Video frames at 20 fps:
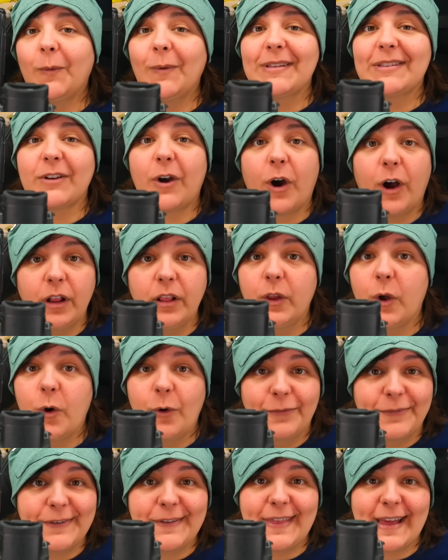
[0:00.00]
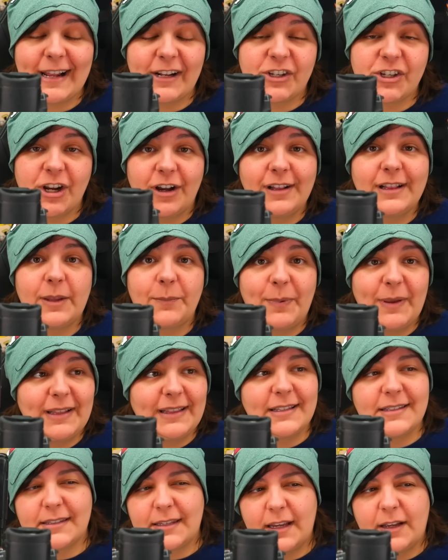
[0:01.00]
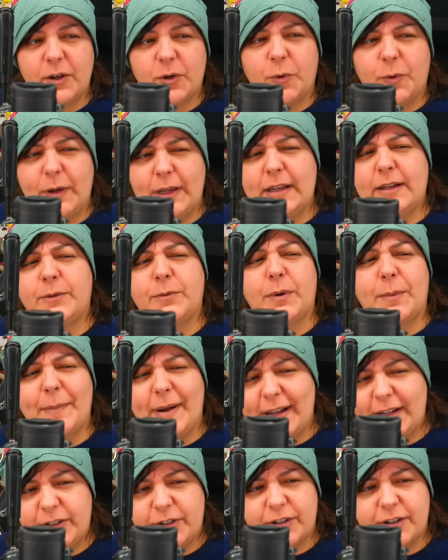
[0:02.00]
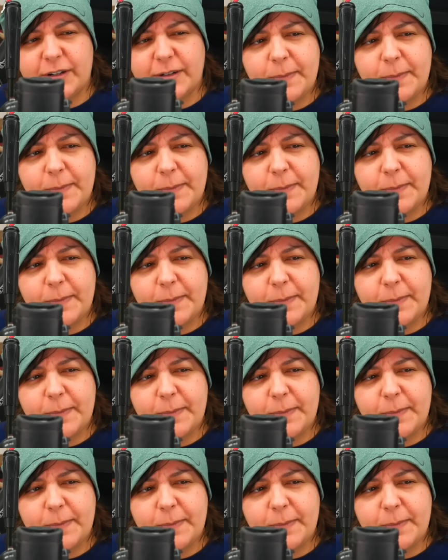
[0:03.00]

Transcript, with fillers: was all over that chocolate pen. Let's take a quick reminder.